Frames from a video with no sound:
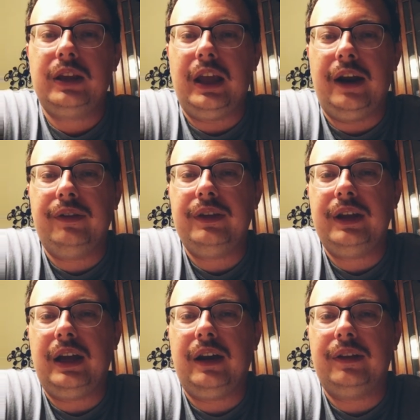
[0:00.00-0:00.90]
everything
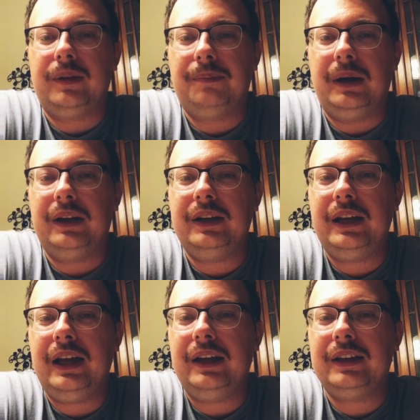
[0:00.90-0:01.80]
out the bun in
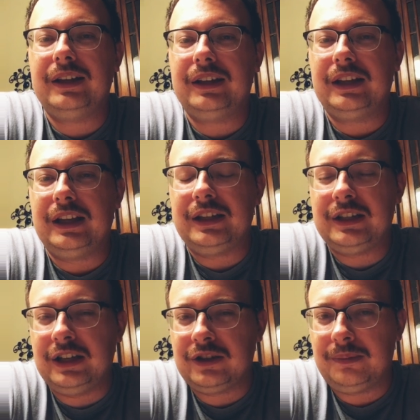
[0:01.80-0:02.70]
that
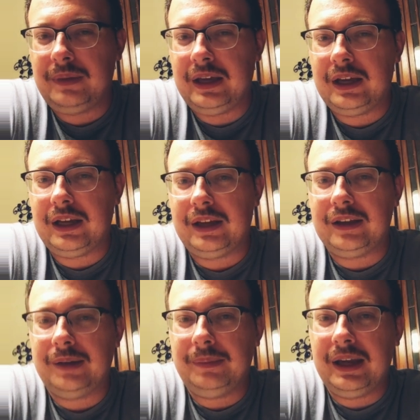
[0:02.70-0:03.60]
doesn't it
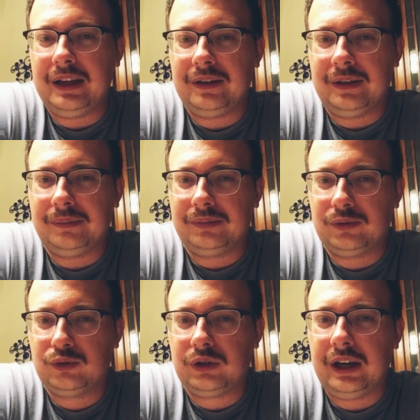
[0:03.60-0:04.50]

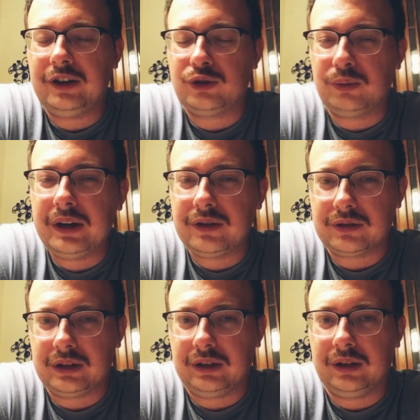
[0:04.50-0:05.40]
kind of dwindles
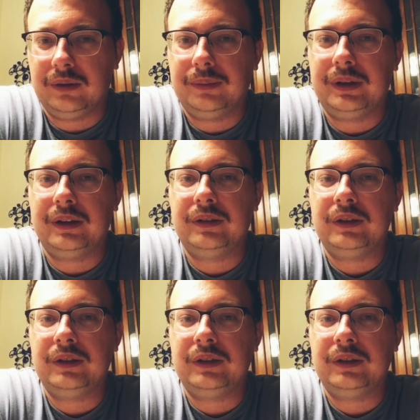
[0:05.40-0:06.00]
it a little bit.